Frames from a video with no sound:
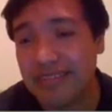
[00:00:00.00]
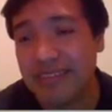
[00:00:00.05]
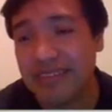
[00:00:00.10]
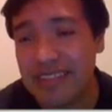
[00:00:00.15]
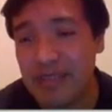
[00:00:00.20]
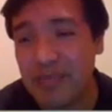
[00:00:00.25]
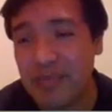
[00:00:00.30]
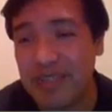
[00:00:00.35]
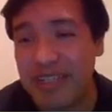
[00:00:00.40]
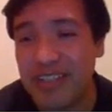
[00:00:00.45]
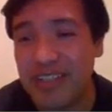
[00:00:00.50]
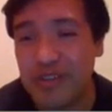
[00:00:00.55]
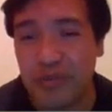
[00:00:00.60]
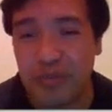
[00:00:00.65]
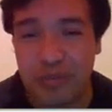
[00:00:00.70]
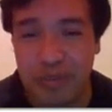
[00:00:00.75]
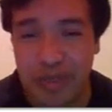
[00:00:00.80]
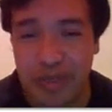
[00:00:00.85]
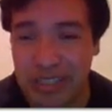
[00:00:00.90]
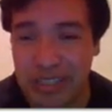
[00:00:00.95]
similar to
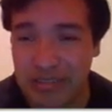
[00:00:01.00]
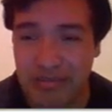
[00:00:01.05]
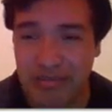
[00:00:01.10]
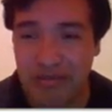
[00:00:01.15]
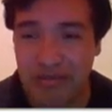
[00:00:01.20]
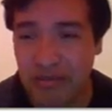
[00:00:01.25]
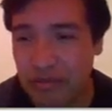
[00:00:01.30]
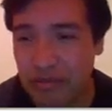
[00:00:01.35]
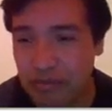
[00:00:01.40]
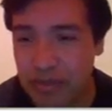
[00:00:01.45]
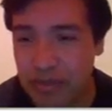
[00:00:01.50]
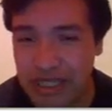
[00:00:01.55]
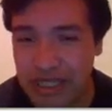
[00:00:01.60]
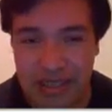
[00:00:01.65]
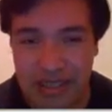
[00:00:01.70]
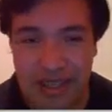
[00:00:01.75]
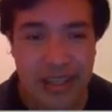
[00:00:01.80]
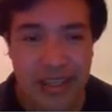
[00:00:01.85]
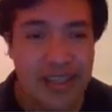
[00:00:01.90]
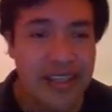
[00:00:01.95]
piece or
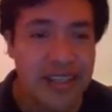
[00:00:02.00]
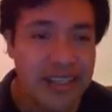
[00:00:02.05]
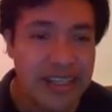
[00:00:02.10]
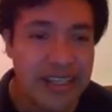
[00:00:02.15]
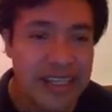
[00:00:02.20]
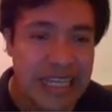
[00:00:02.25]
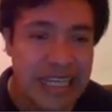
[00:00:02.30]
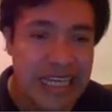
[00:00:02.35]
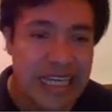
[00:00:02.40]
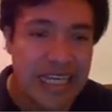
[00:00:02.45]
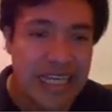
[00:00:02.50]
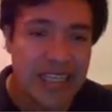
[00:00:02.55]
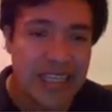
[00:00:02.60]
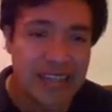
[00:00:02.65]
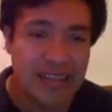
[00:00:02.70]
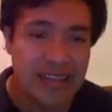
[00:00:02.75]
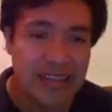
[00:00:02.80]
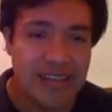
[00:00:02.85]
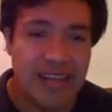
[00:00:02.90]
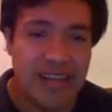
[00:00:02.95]
pieza.
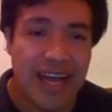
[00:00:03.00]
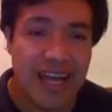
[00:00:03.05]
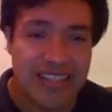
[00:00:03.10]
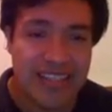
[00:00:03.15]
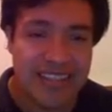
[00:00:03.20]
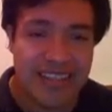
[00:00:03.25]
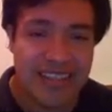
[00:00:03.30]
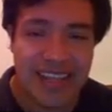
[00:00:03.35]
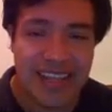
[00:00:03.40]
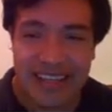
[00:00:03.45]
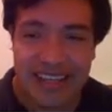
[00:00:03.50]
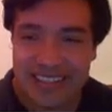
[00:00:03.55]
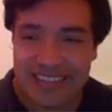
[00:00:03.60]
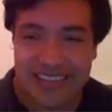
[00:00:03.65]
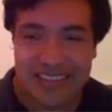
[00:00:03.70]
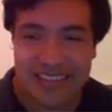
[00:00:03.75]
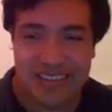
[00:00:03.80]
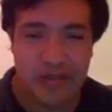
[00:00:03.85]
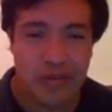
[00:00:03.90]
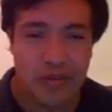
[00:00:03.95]
Then a
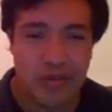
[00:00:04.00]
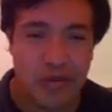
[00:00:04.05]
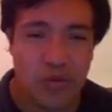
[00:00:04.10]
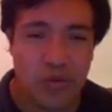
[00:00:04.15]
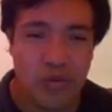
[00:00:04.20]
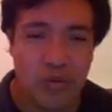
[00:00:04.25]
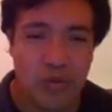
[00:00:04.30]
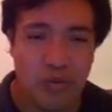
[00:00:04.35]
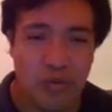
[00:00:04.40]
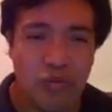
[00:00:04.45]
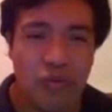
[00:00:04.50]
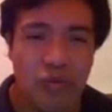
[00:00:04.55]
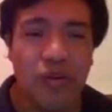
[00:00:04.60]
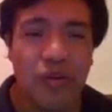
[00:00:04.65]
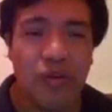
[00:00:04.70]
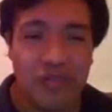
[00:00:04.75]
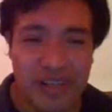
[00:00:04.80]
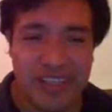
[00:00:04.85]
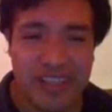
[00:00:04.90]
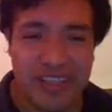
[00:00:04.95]
slice, we
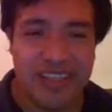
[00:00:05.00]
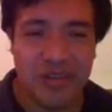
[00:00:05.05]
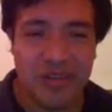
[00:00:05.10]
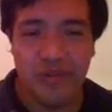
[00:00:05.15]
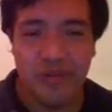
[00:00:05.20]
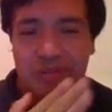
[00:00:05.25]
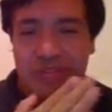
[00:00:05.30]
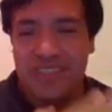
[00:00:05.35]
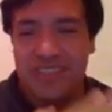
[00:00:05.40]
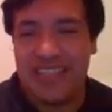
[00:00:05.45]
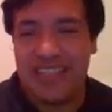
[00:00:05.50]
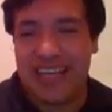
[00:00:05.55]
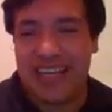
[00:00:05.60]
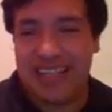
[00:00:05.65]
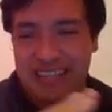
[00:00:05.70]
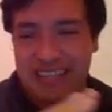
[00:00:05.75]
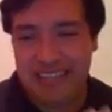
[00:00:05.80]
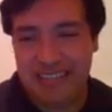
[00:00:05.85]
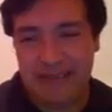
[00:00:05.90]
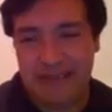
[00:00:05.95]
already saw
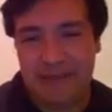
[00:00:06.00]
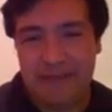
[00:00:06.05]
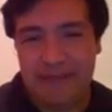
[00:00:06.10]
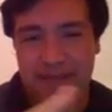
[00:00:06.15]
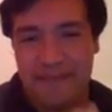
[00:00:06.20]
slice.